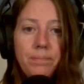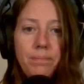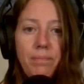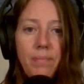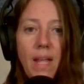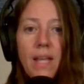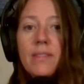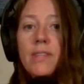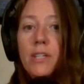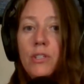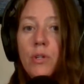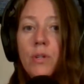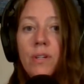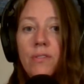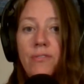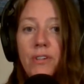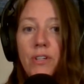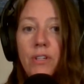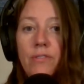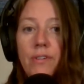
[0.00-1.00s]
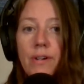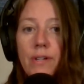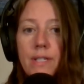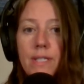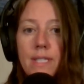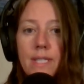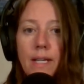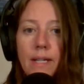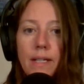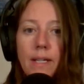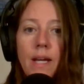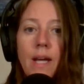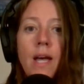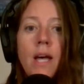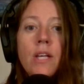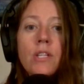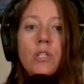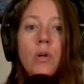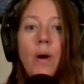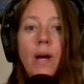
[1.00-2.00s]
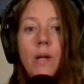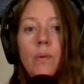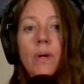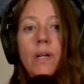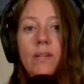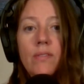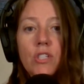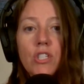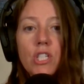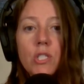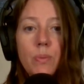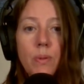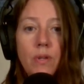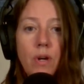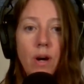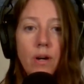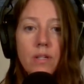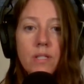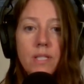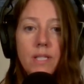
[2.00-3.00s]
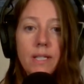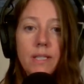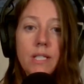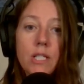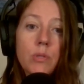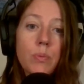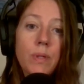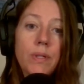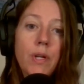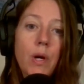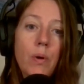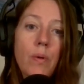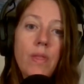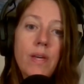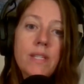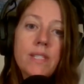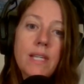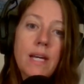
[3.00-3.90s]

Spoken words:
that you can feel very sick. So anyone even just with car sickness will know this,